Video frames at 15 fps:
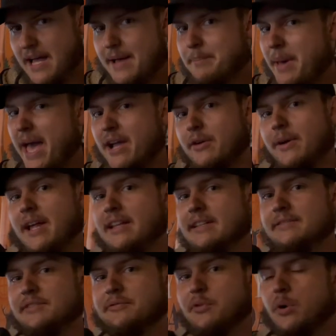Back when I
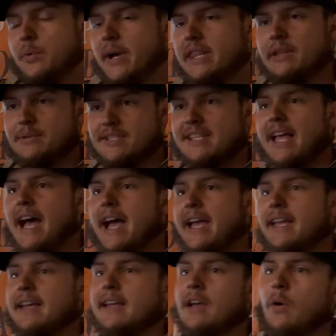lived in Fort Wayne, there was a
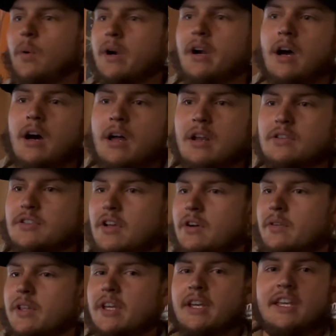guy, working at
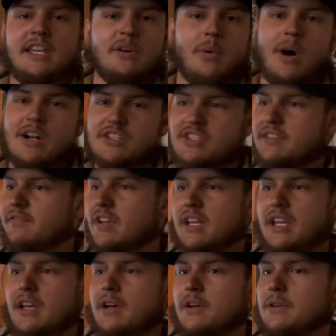AutoZone. He watched the
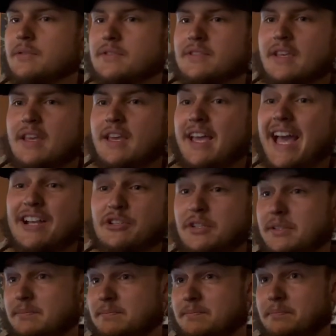videos.
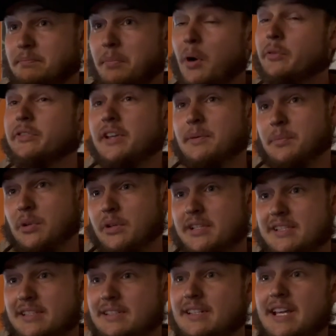Actually, both the
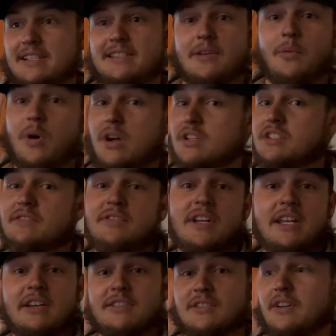employees at the desk, they watched the
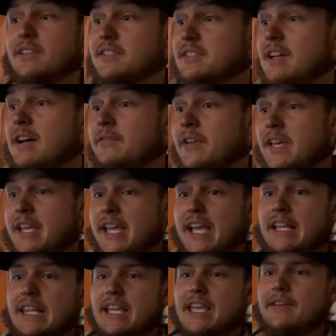videos and all this stuff.
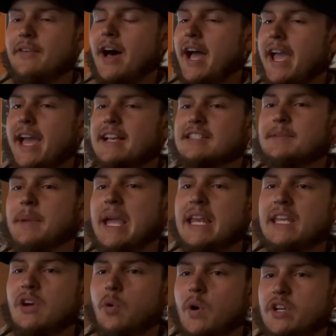And like, if I asked them
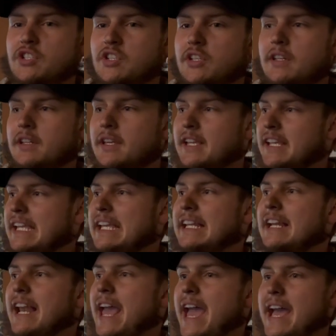any question, he
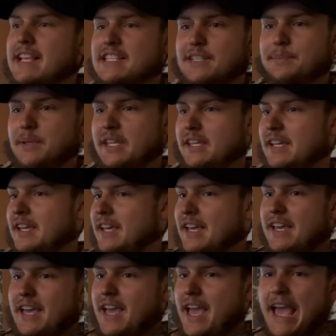didn't ask me
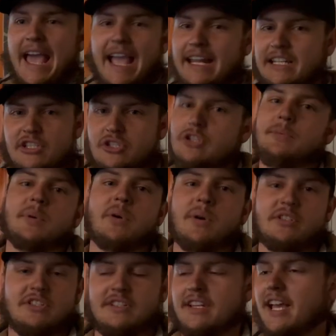any stupid
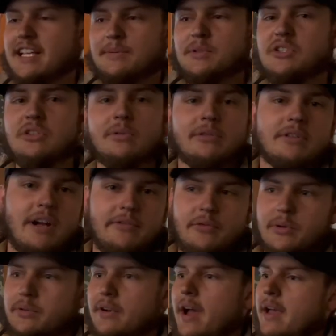question. He didn't ask me two-wheel drive,
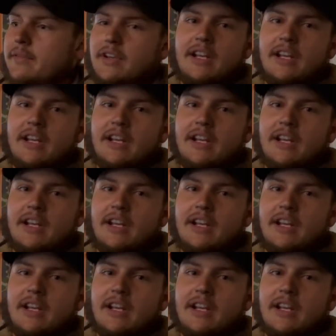four-wheel drive.